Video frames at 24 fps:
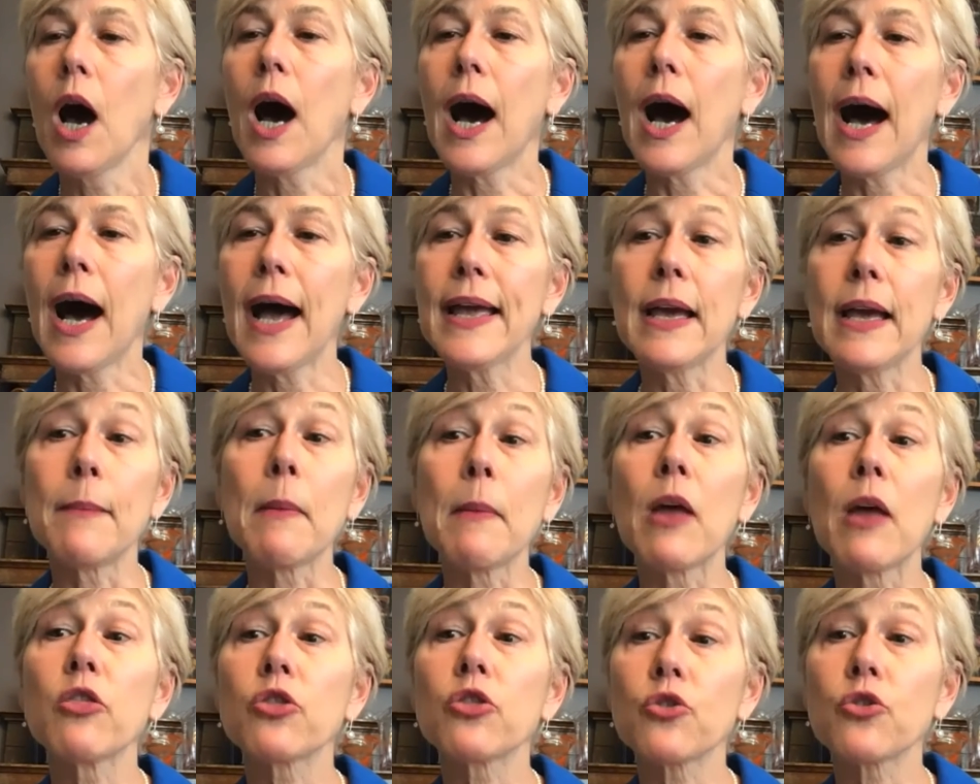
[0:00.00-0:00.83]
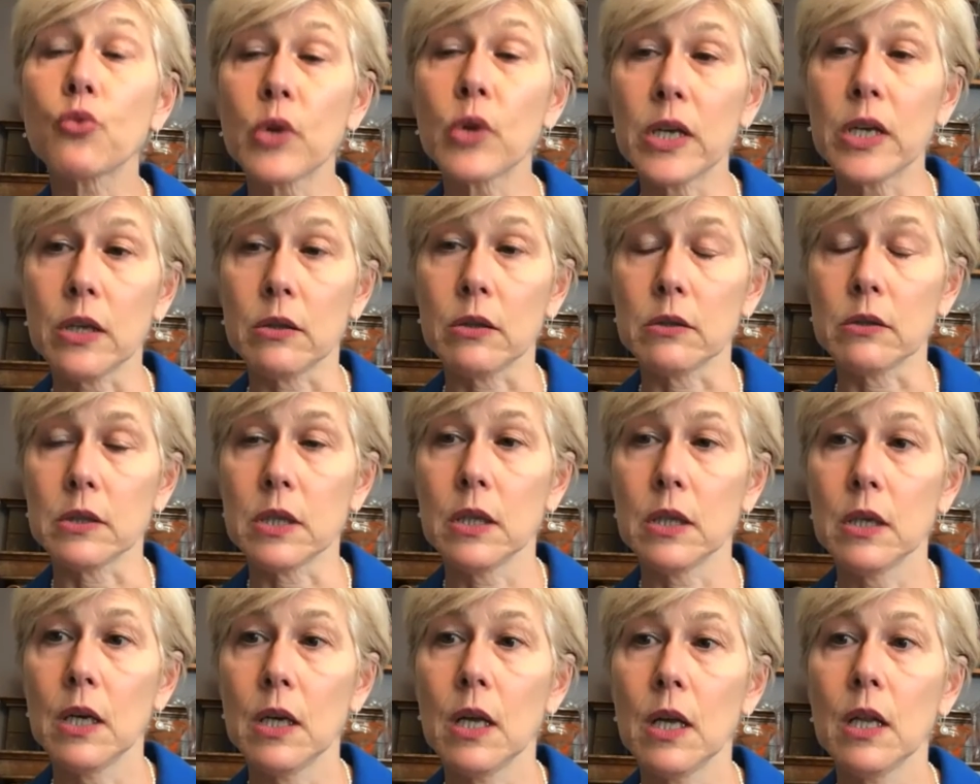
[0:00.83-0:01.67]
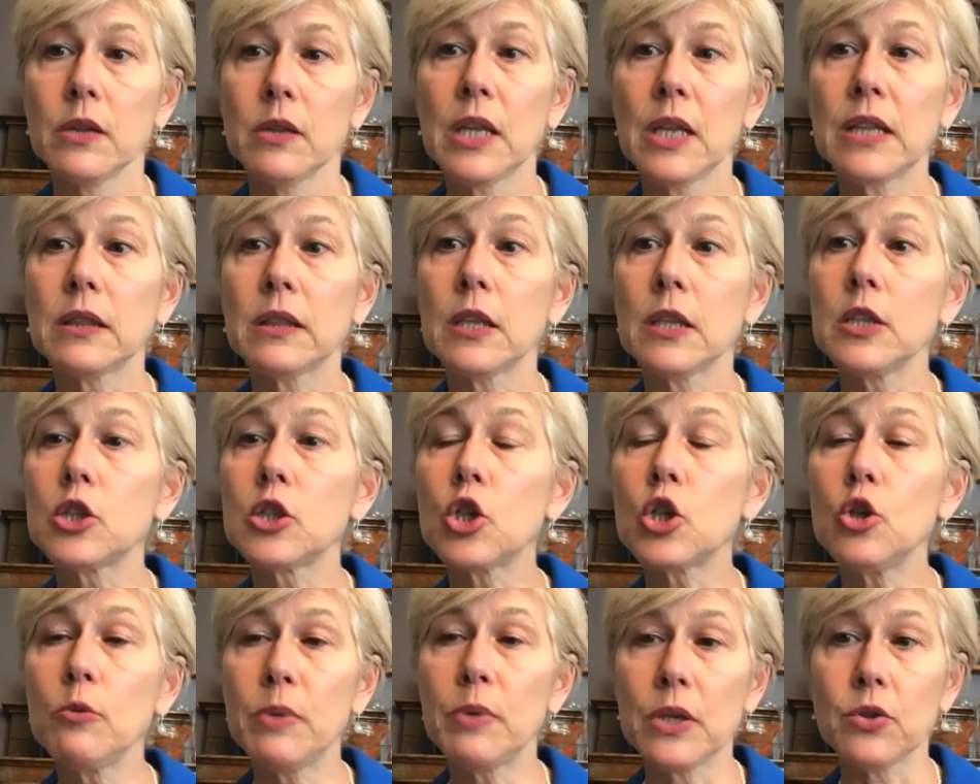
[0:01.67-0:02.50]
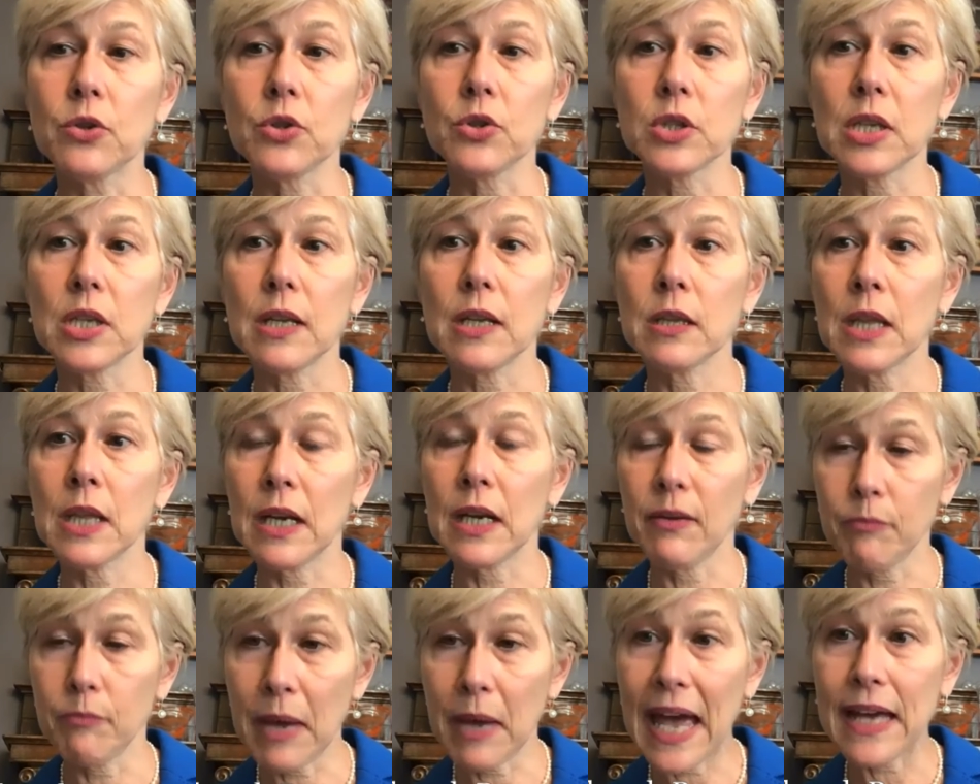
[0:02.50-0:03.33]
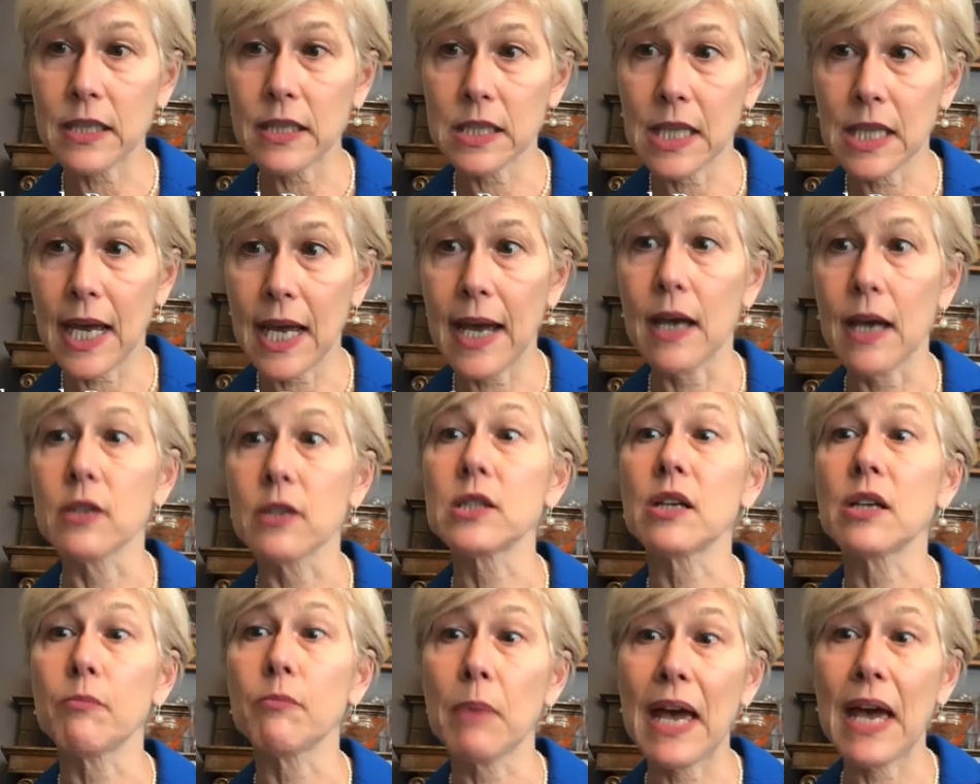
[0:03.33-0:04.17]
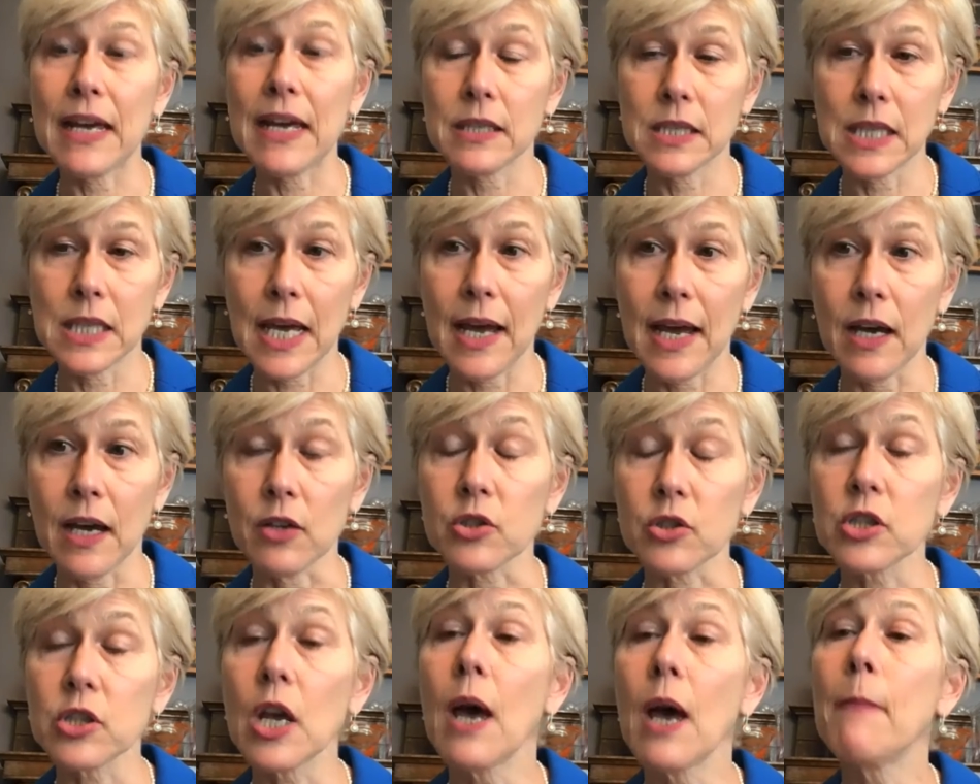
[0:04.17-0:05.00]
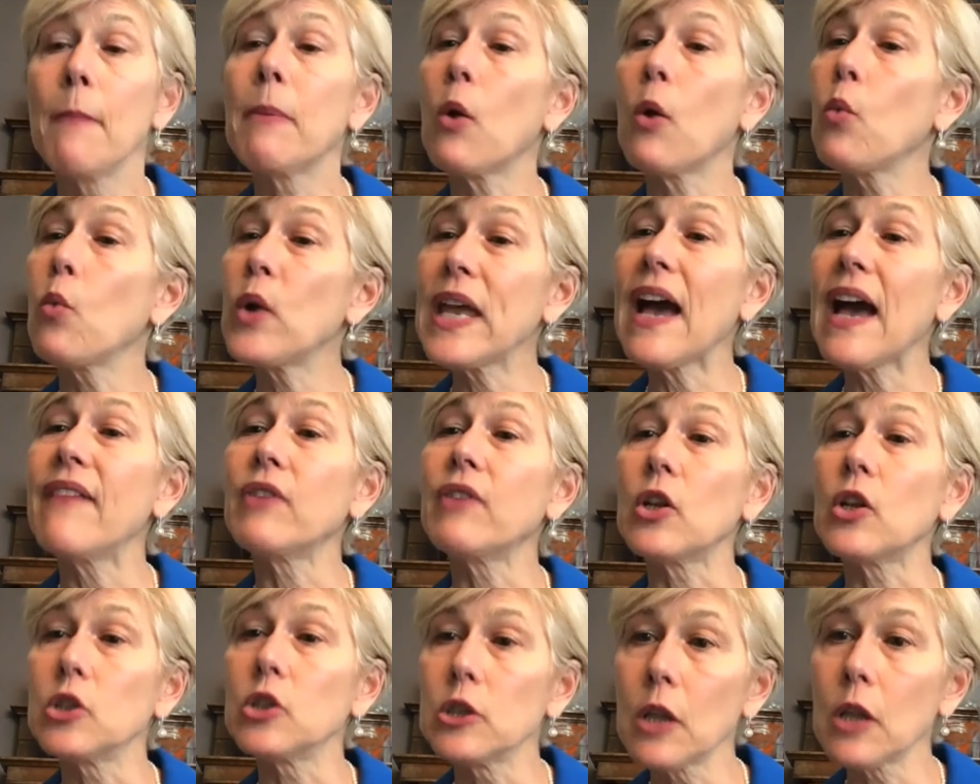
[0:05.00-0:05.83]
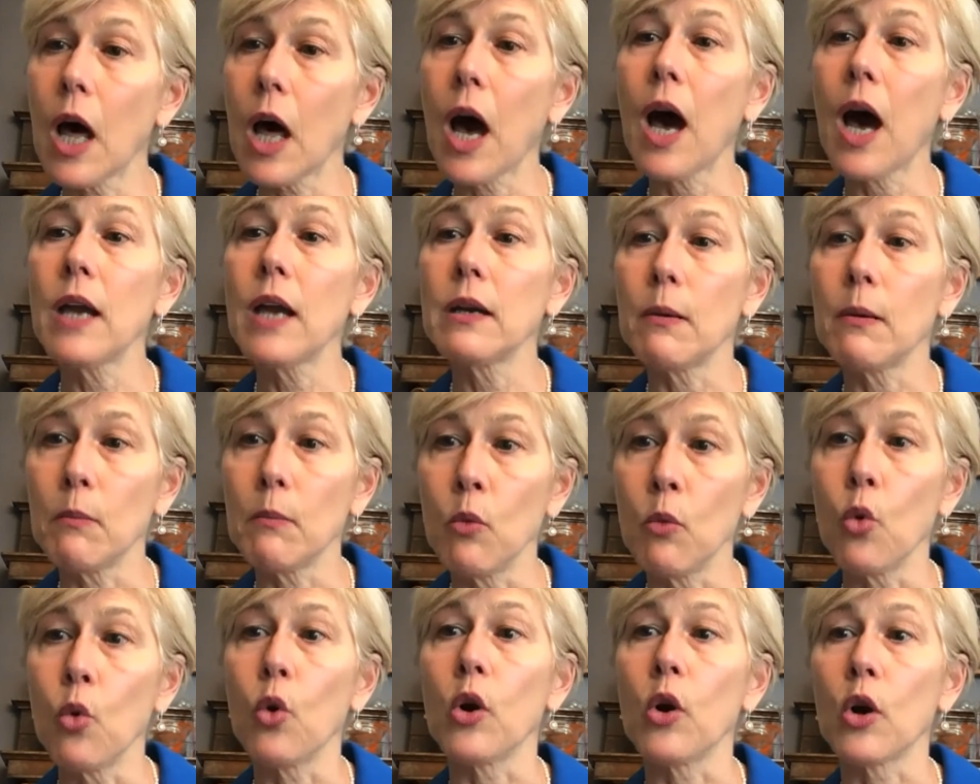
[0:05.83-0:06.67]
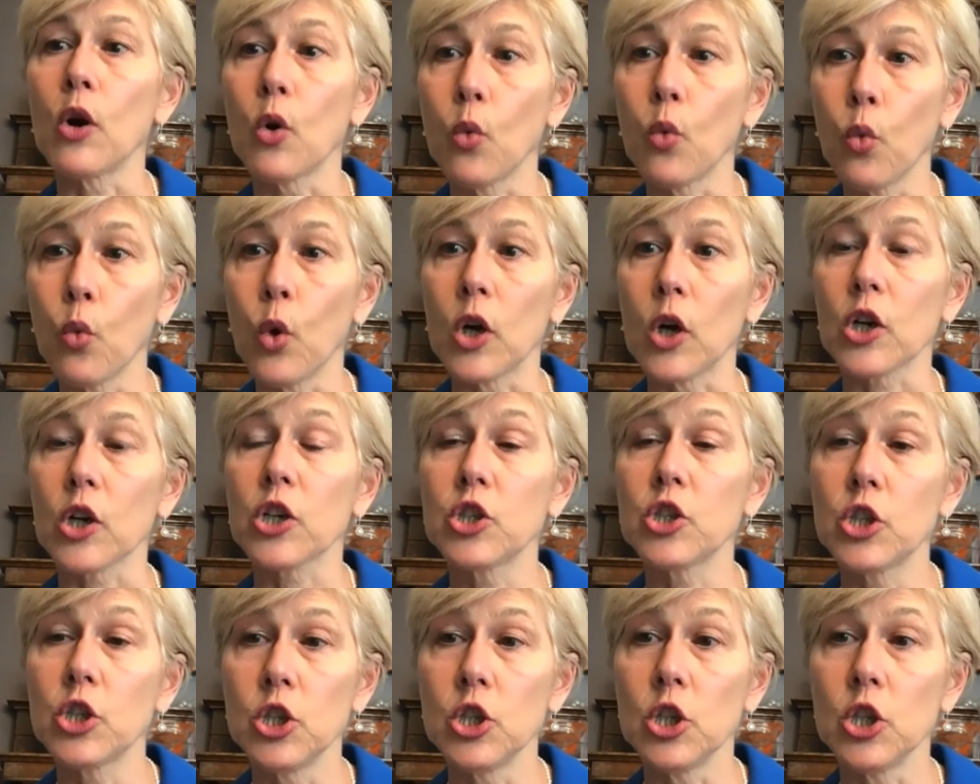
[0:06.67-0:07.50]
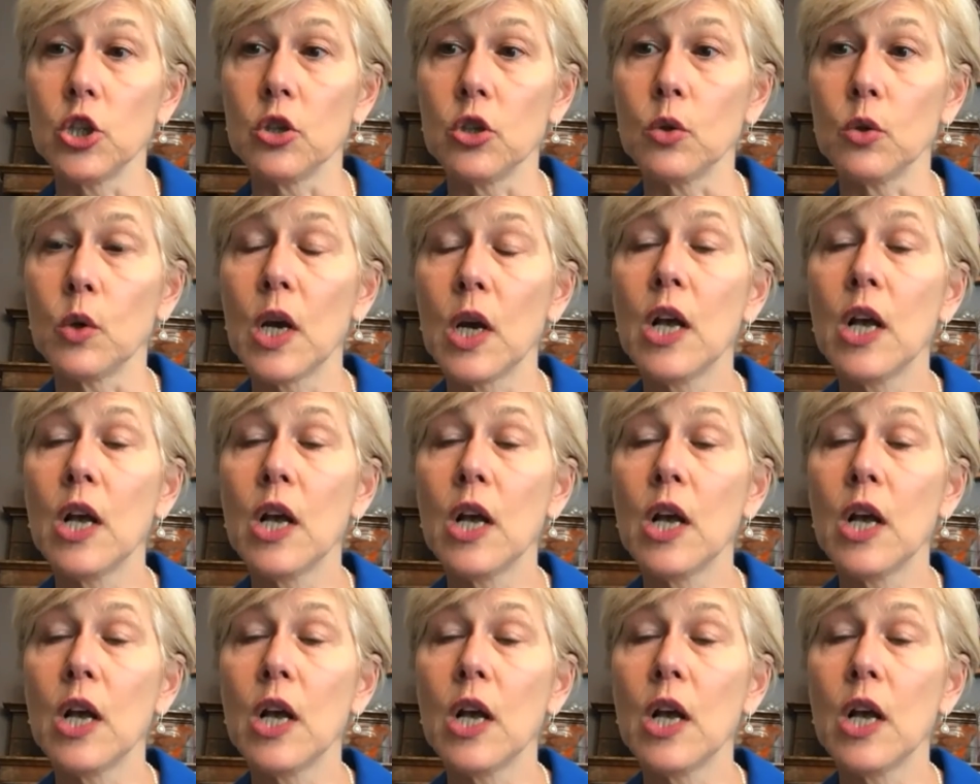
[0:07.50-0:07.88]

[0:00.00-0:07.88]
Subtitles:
I am thrilled that the 2 bills that have passed the House, but we have a lot more work to do.